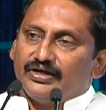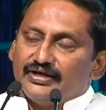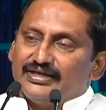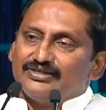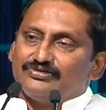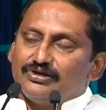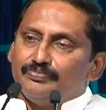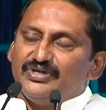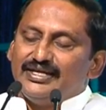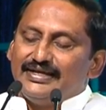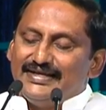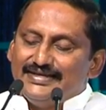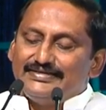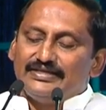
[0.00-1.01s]
it will be
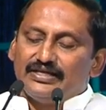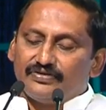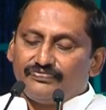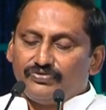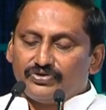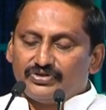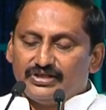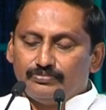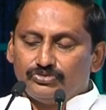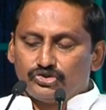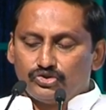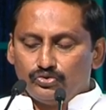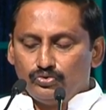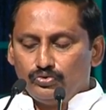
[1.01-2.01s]
easier for them
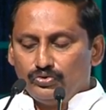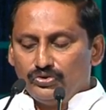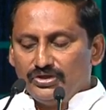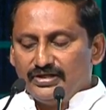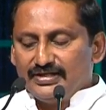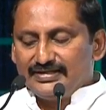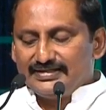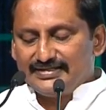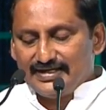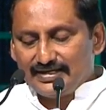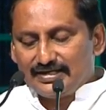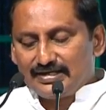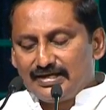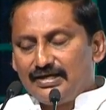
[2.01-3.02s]
to
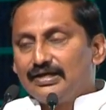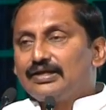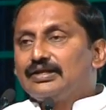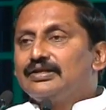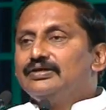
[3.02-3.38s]
take care.